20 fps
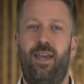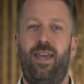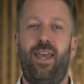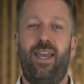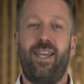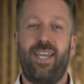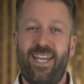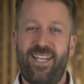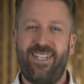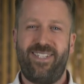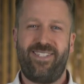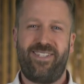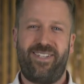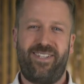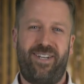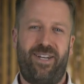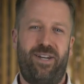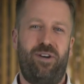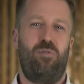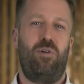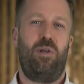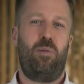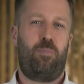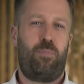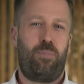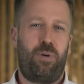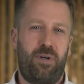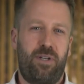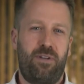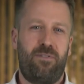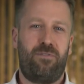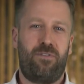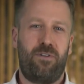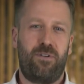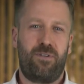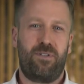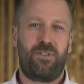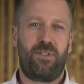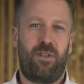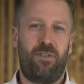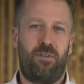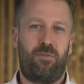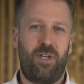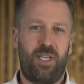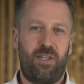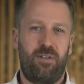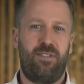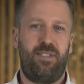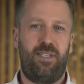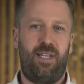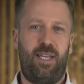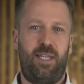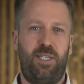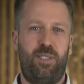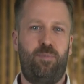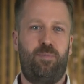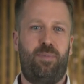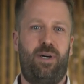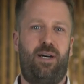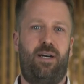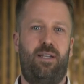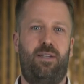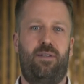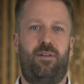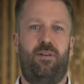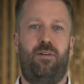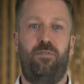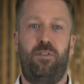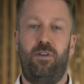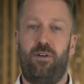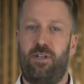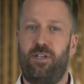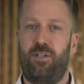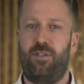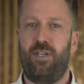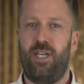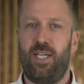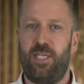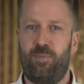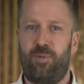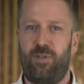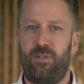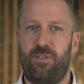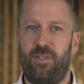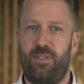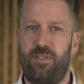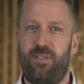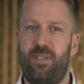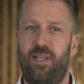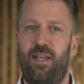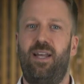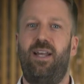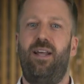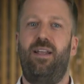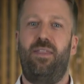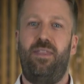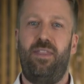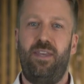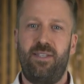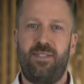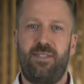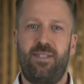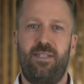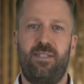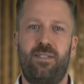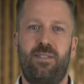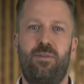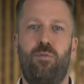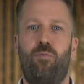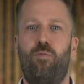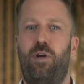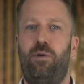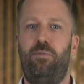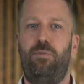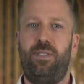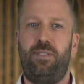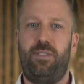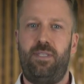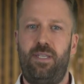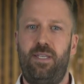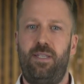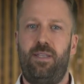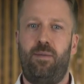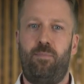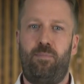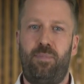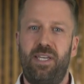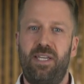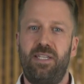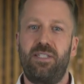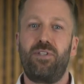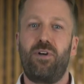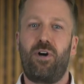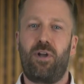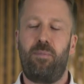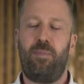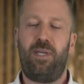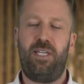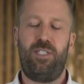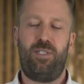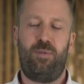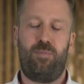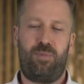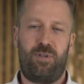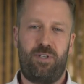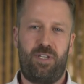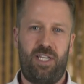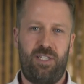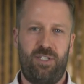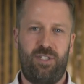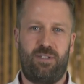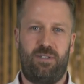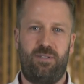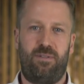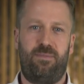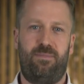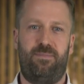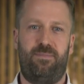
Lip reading: Again, we'll put a focus on the reconciliation part of the order to cash process. This is where we see the biggest automation potential.